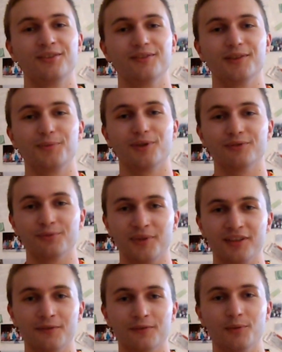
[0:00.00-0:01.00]
new about
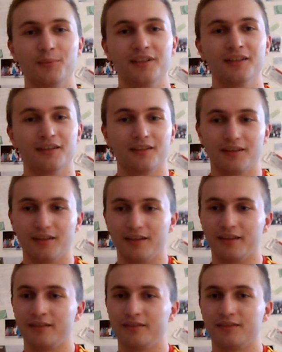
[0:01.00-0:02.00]
Romania from me,
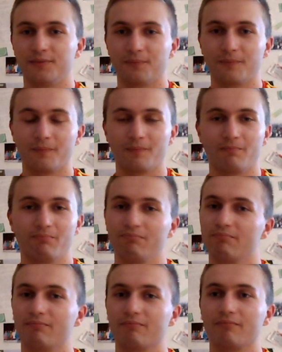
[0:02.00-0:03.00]
and
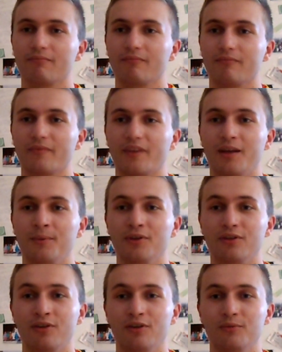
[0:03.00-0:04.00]
I
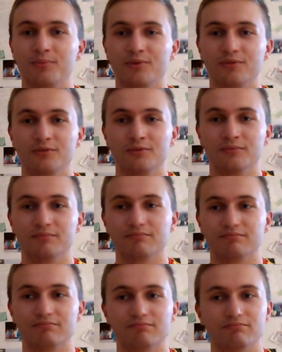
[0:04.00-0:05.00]
hope you
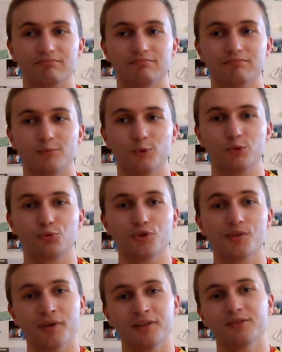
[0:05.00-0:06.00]
would
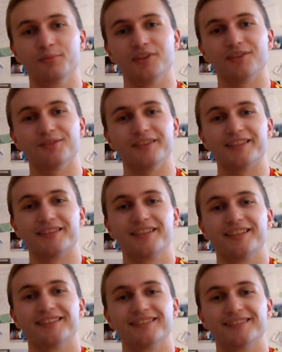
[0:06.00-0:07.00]
respond to me to
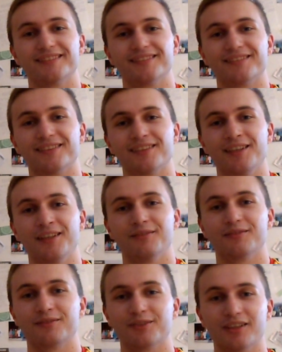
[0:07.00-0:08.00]
this and
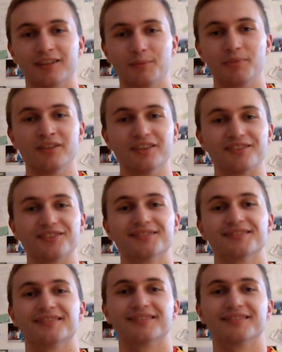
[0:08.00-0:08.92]
keep in touch.